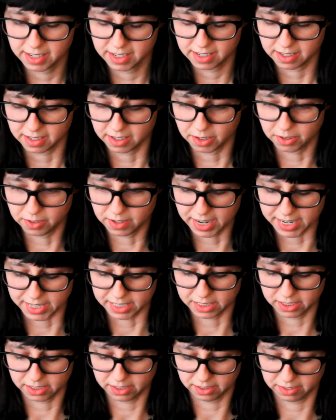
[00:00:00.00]
All
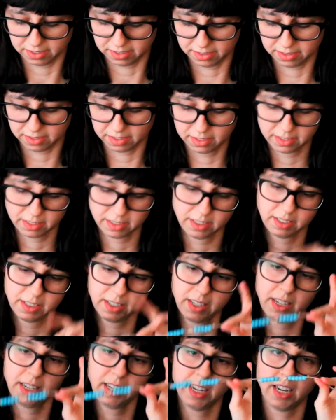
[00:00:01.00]
right.
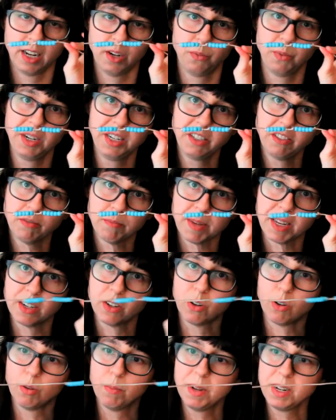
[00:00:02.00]
And when you've made a
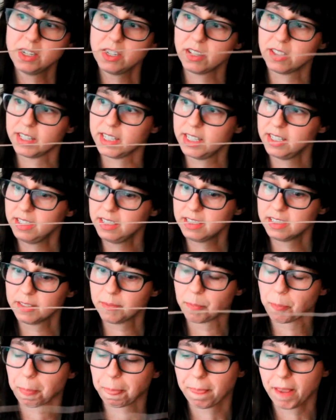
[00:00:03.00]
whole bunch of these,
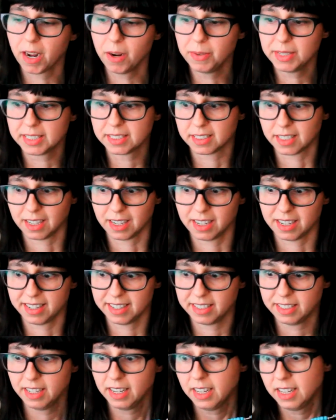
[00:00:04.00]
I would
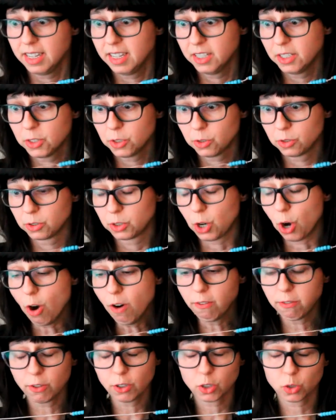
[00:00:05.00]
say go
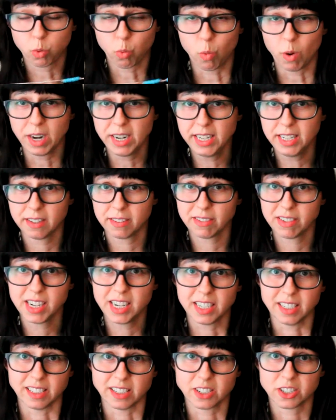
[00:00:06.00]
for 20 of
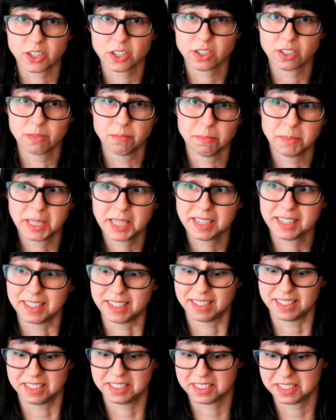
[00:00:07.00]
each,
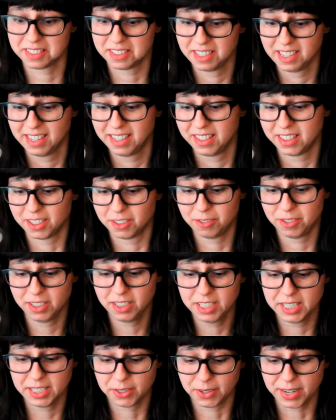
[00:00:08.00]
because they're
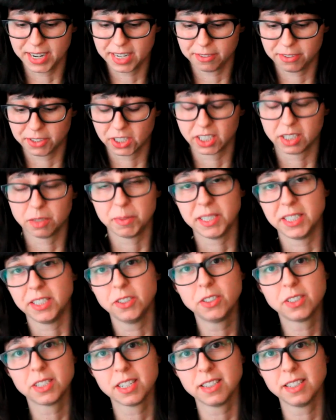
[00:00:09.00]
really great if you're going to be
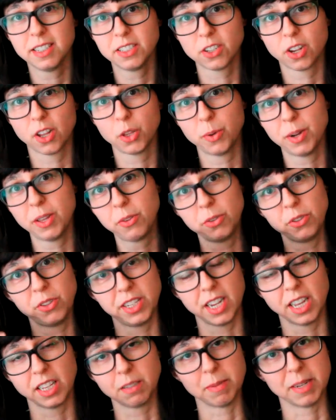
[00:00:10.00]
using these all the way through the
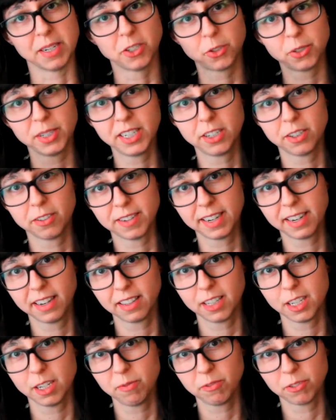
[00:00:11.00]
elementary
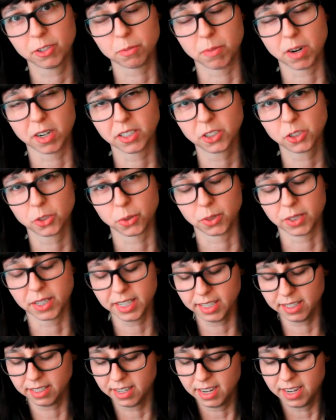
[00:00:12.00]
curriculum for
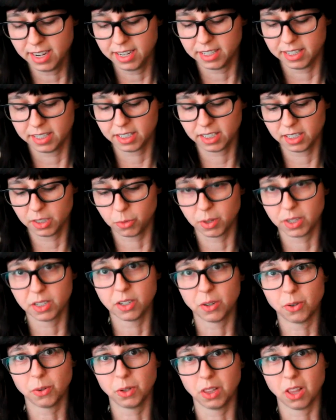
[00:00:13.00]
Montessori. You're going to want a
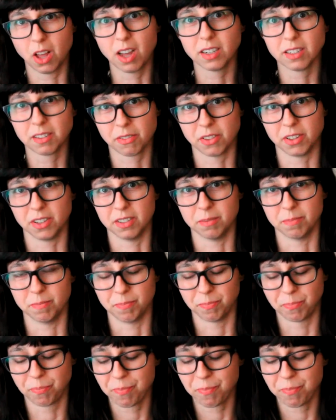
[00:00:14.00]
whole lot of them.